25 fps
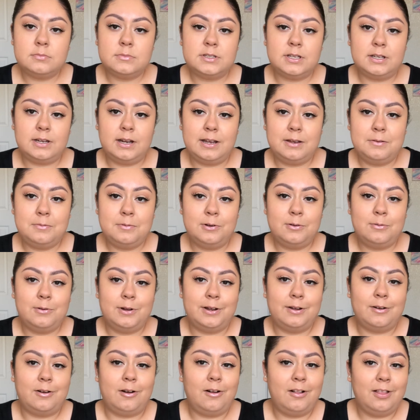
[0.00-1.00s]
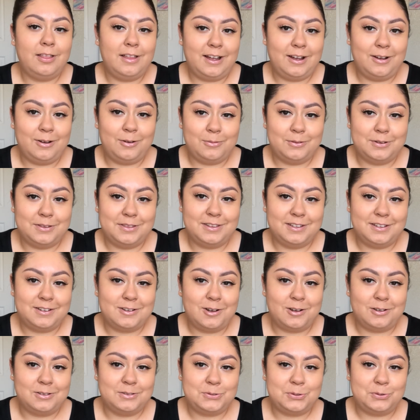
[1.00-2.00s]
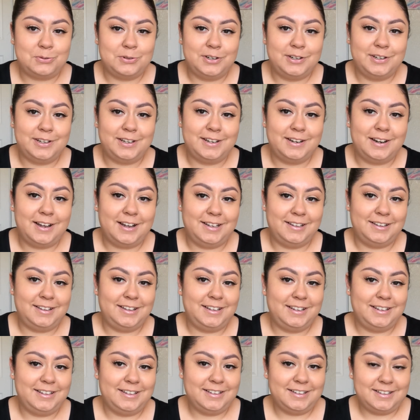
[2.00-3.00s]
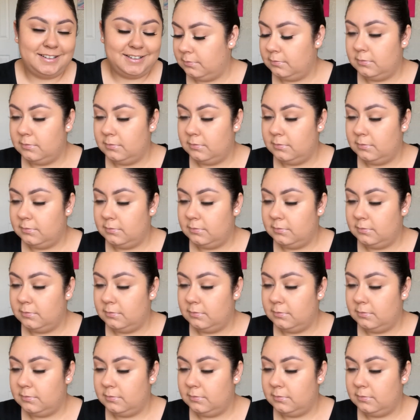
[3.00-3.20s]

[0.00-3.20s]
Today we're going all out with the contouring and highlight.